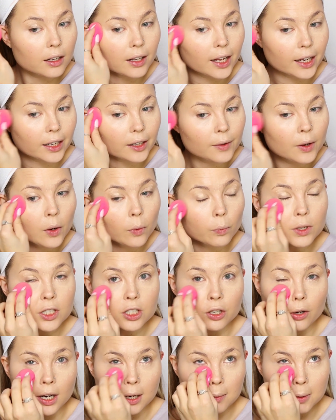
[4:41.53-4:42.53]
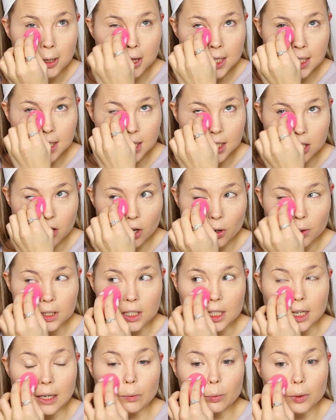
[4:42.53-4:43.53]
like, what's great about this is though
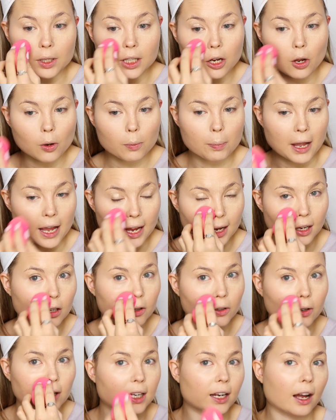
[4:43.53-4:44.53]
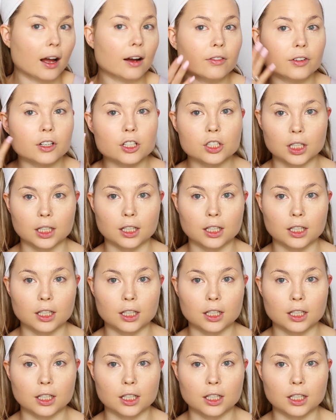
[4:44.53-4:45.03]
it's like really opaque, great coverage.